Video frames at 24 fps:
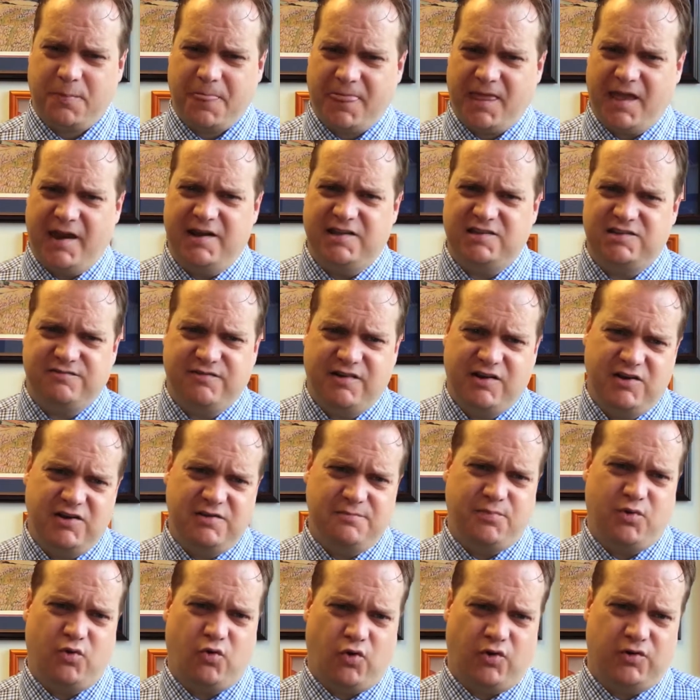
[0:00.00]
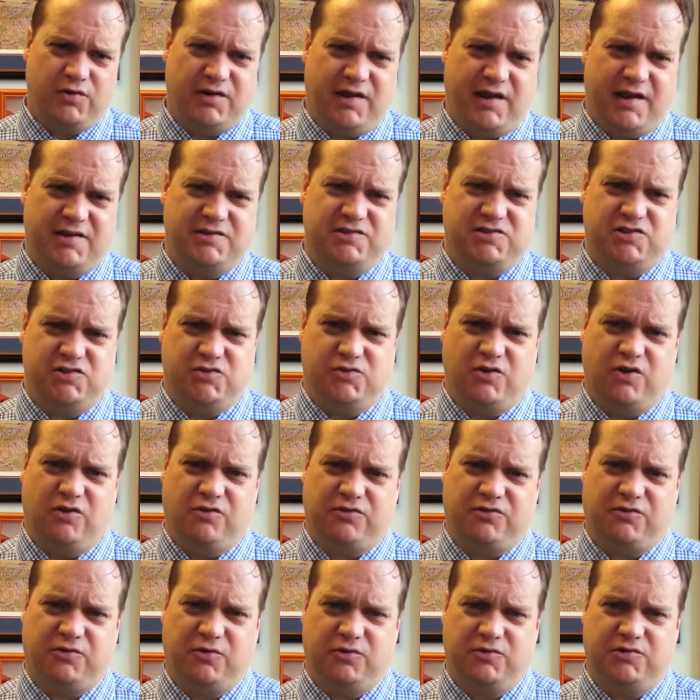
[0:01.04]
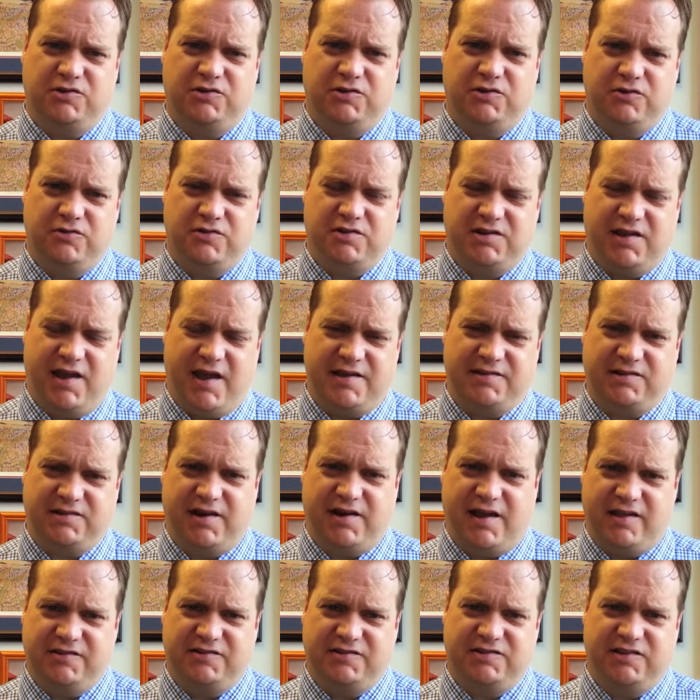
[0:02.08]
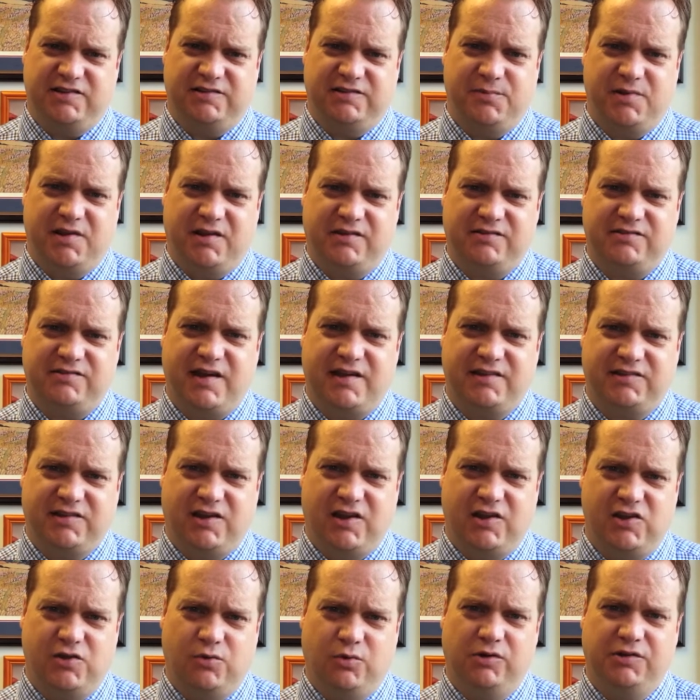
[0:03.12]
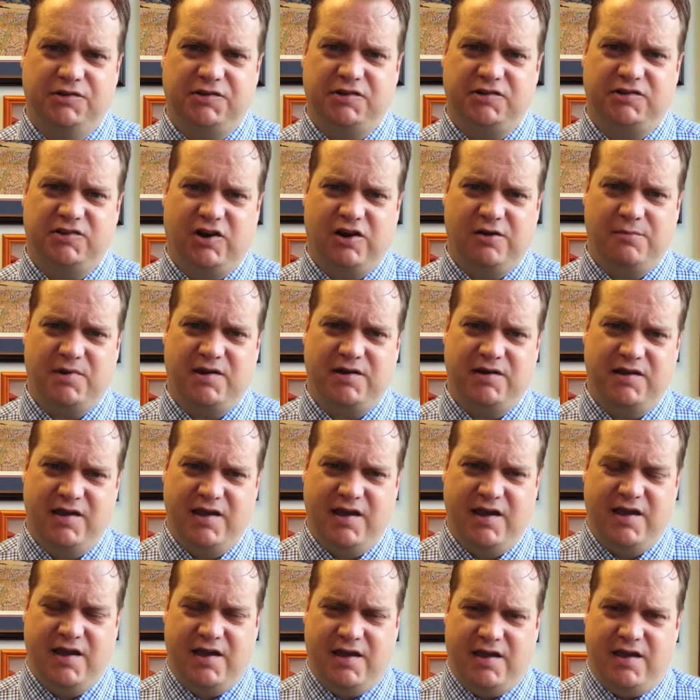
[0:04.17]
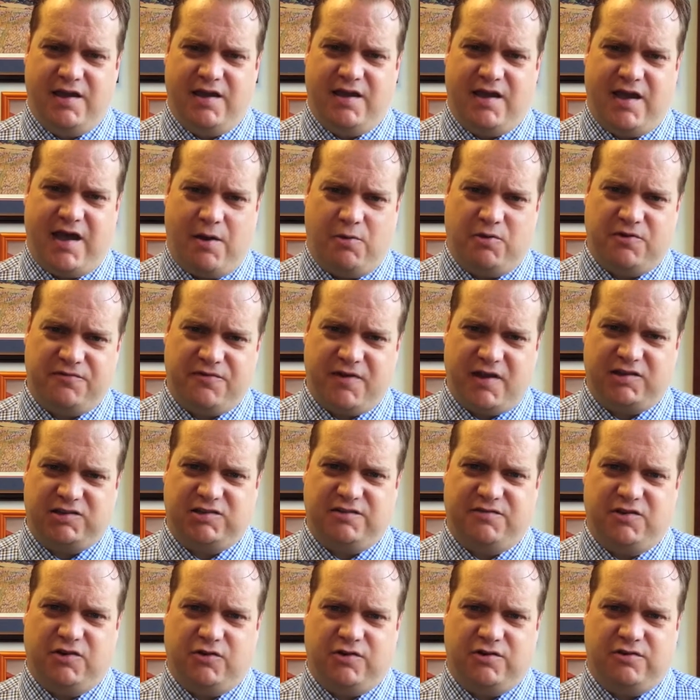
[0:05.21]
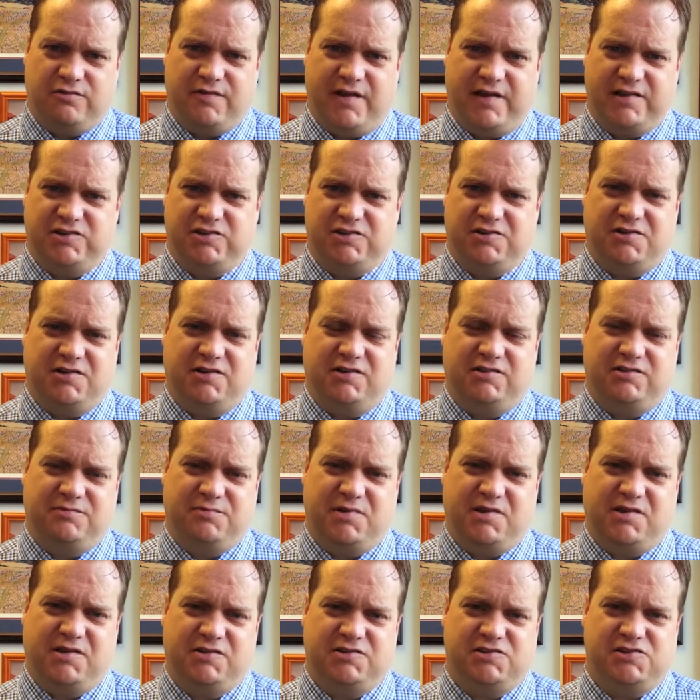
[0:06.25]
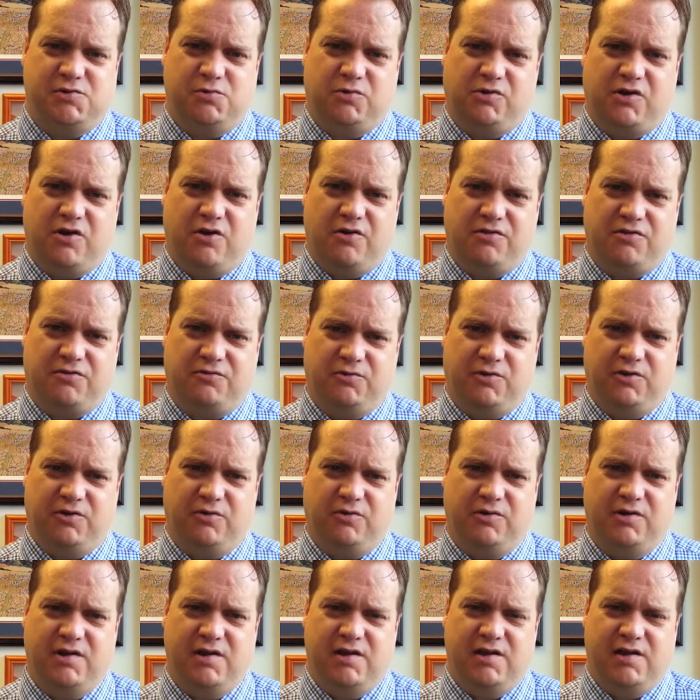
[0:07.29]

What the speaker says: And it's very important as you go through to do the task analysis, because that's how you will determine how effective your intervention is, because you will go through